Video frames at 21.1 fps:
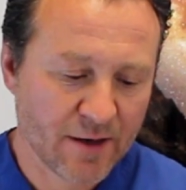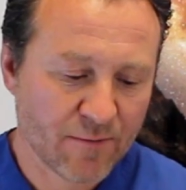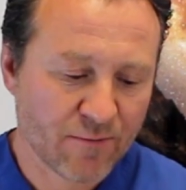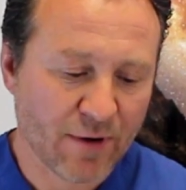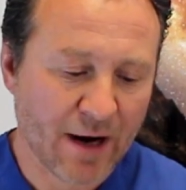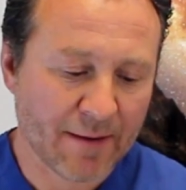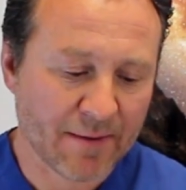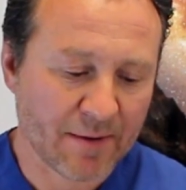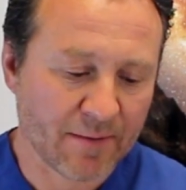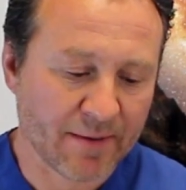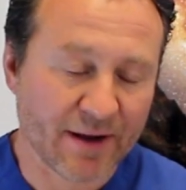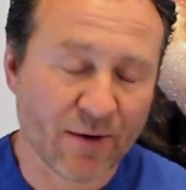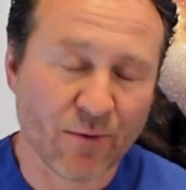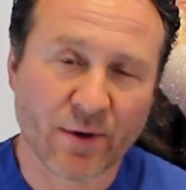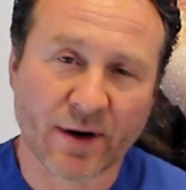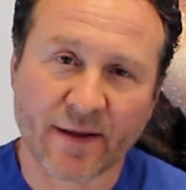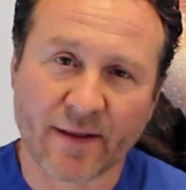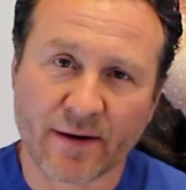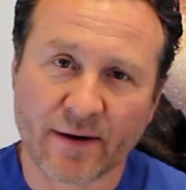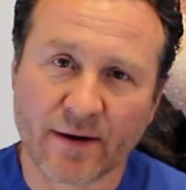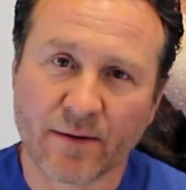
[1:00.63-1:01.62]
probably
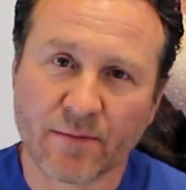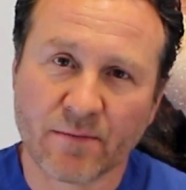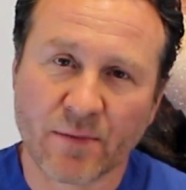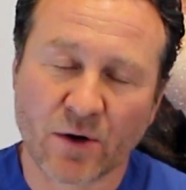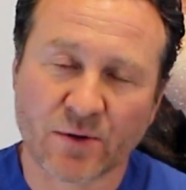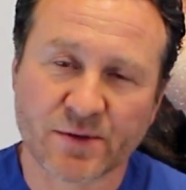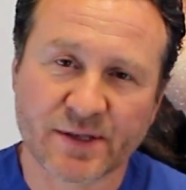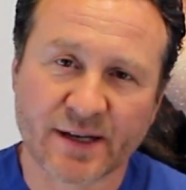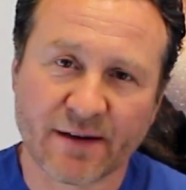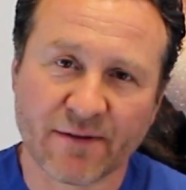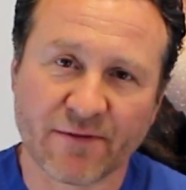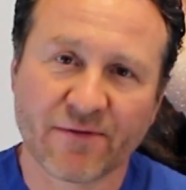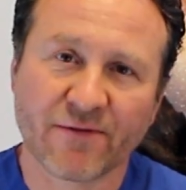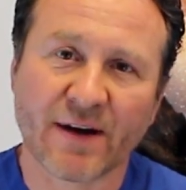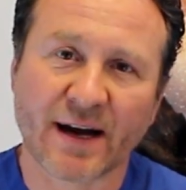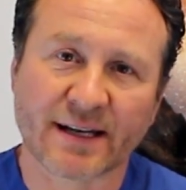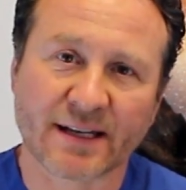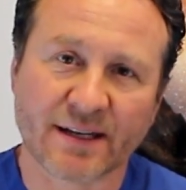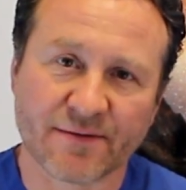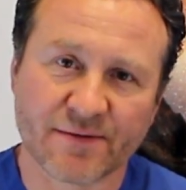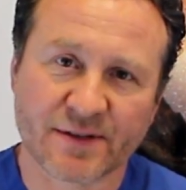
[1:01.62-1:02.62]
one of the most
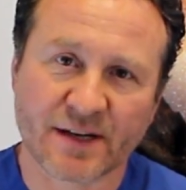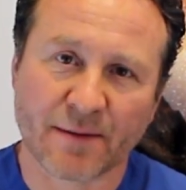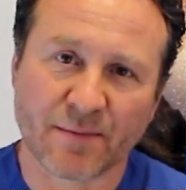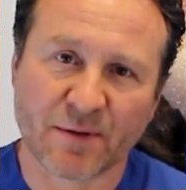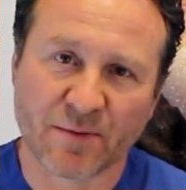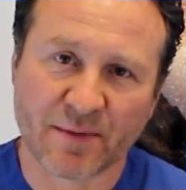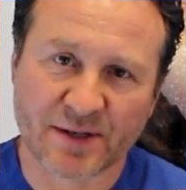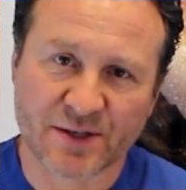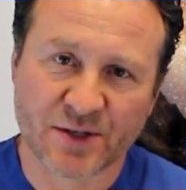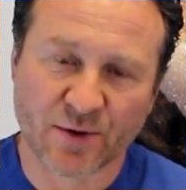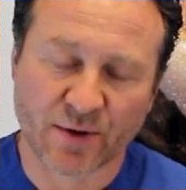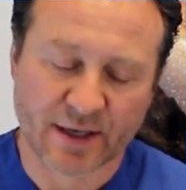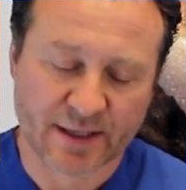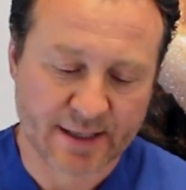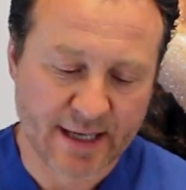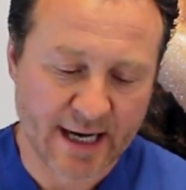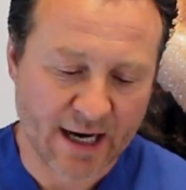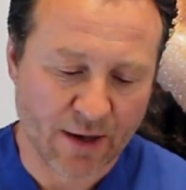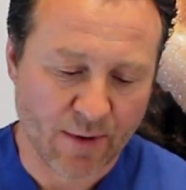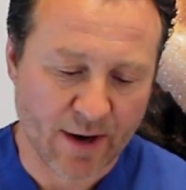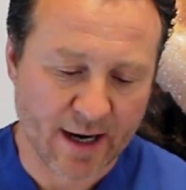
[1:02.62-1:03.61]
effective supplements you can
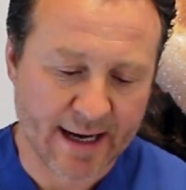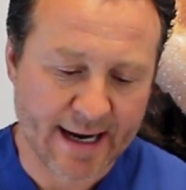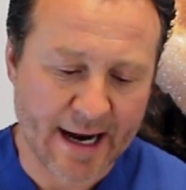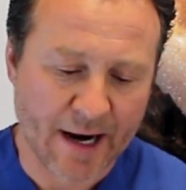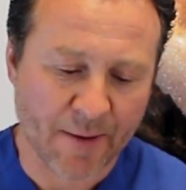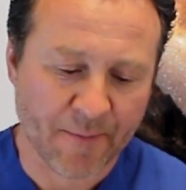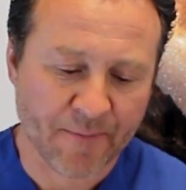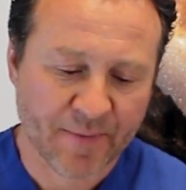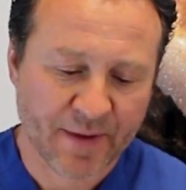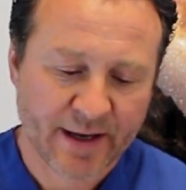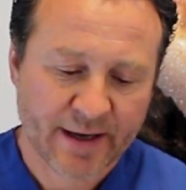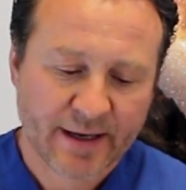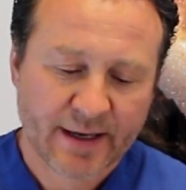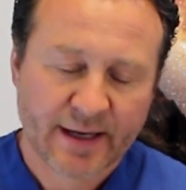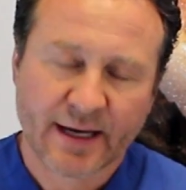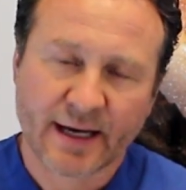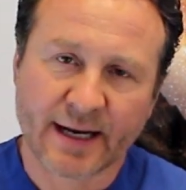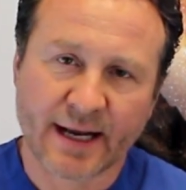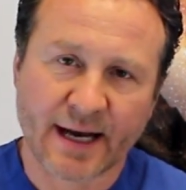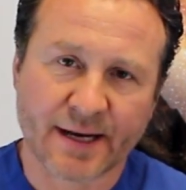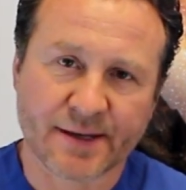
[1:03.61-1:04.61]
take right now.
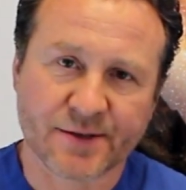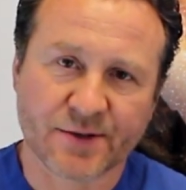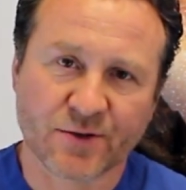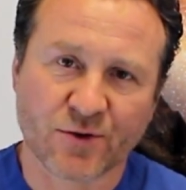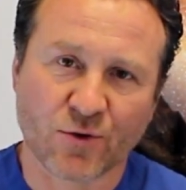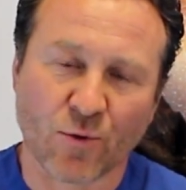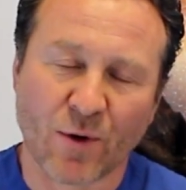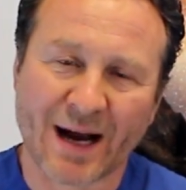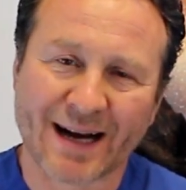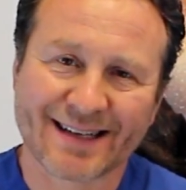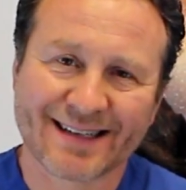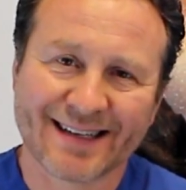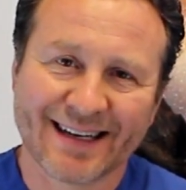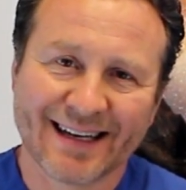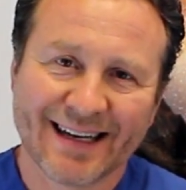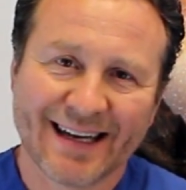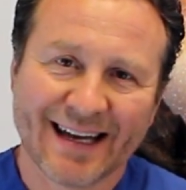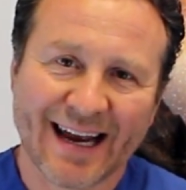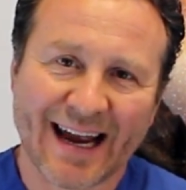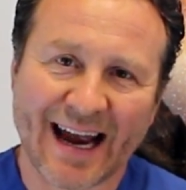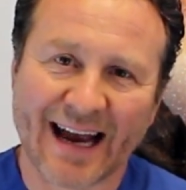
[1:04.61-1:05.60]
It has direct
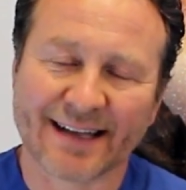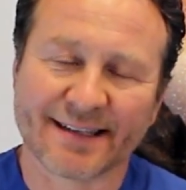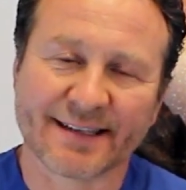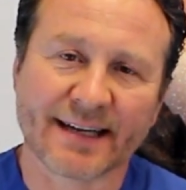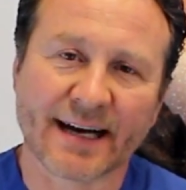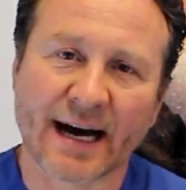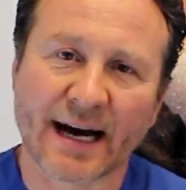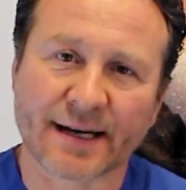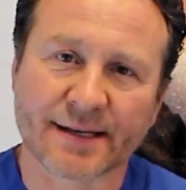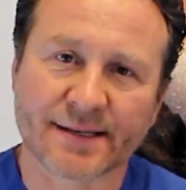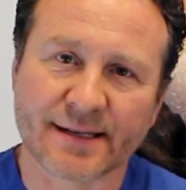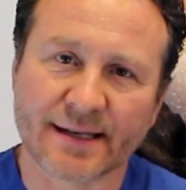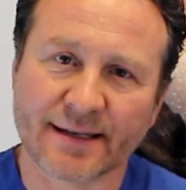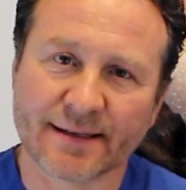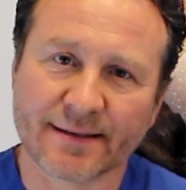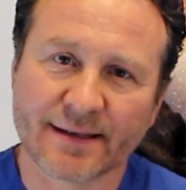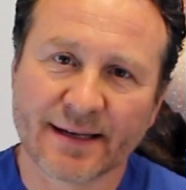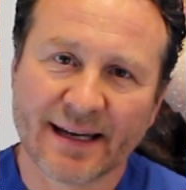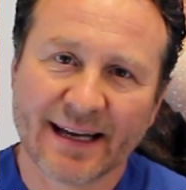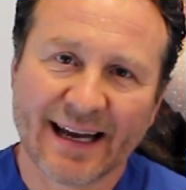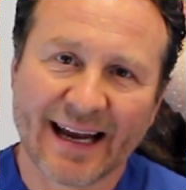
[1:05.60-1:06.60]

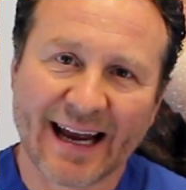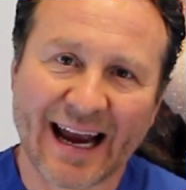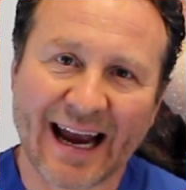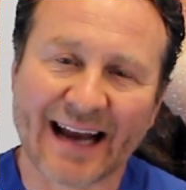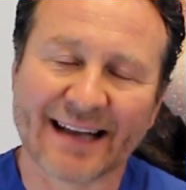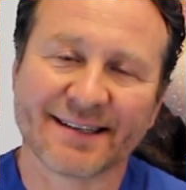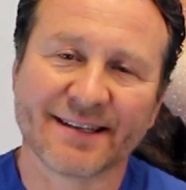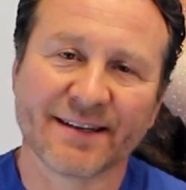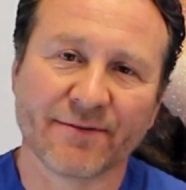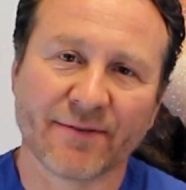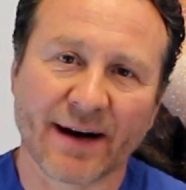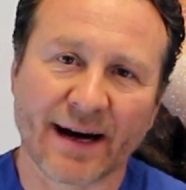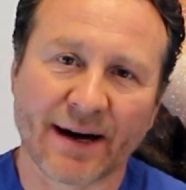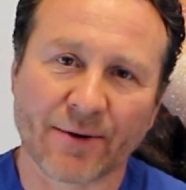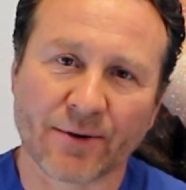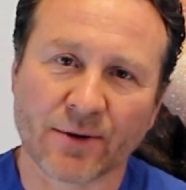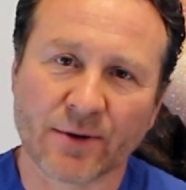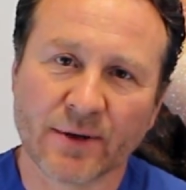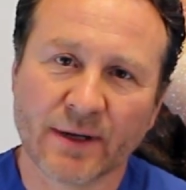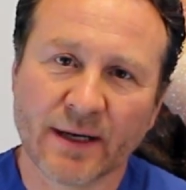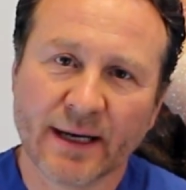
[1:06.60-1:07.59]
antioxidant,
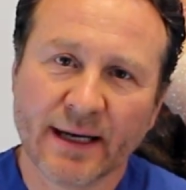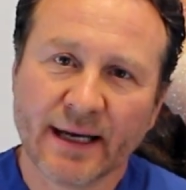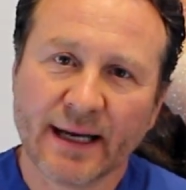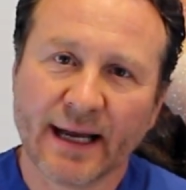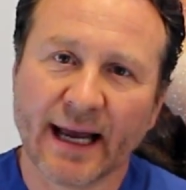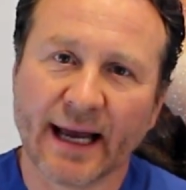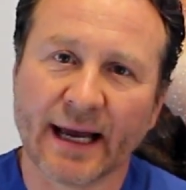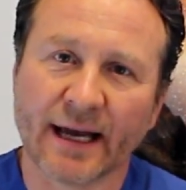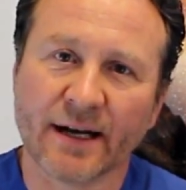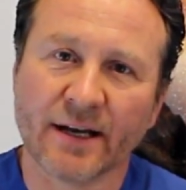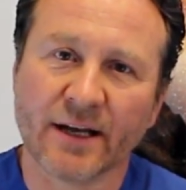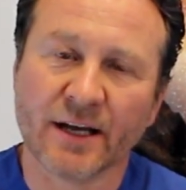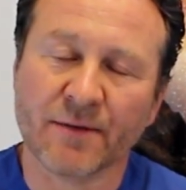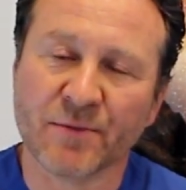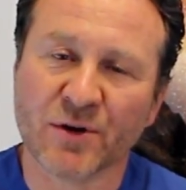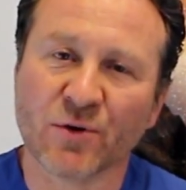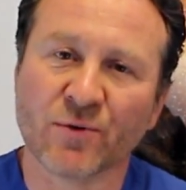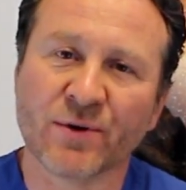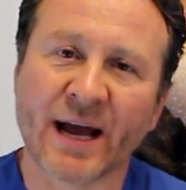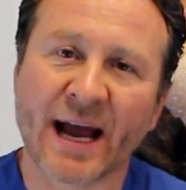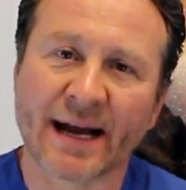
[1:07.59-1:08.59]
antiviral, and
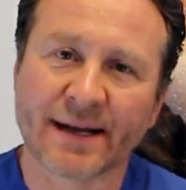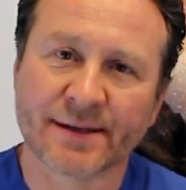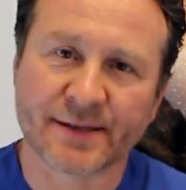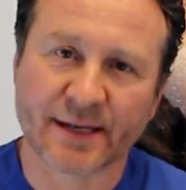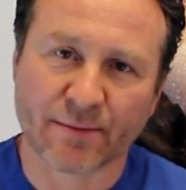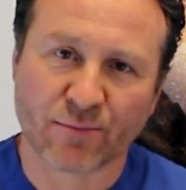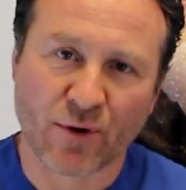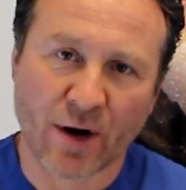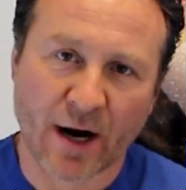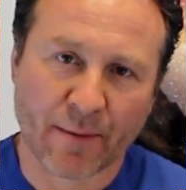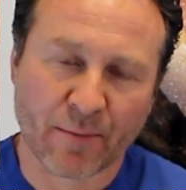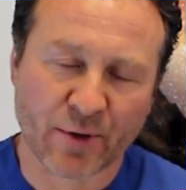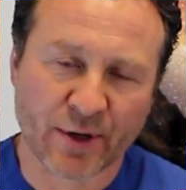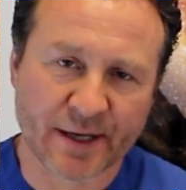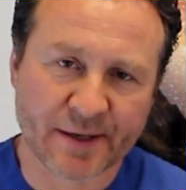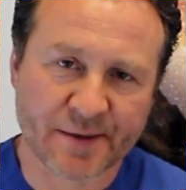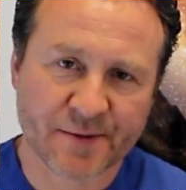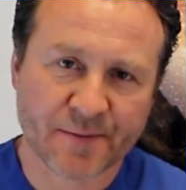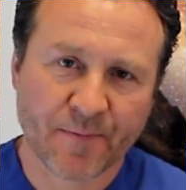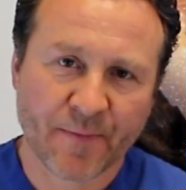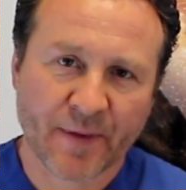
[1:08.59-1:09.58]
immune-enhancing
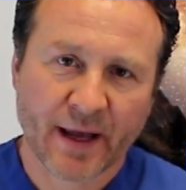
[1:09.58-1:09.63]
properties.